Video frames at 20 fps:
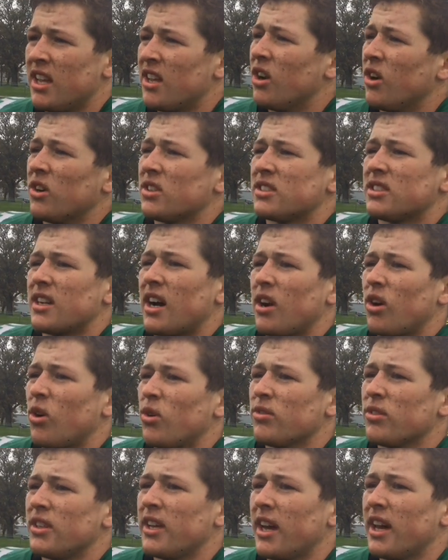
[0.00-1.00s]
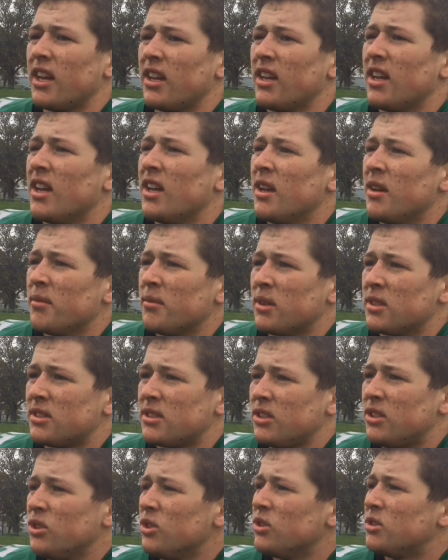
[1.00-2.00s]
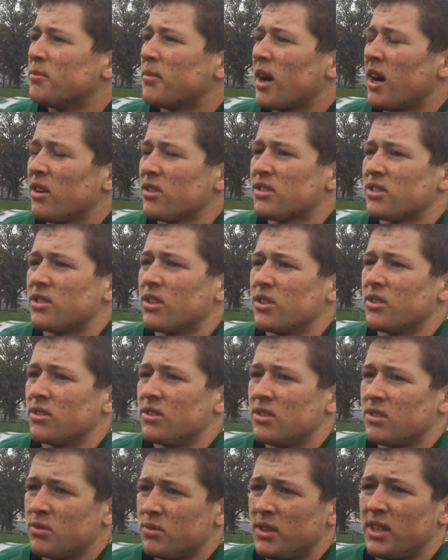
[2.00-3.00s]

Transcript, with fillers: You know, it's not over yet but it's a huge milestone.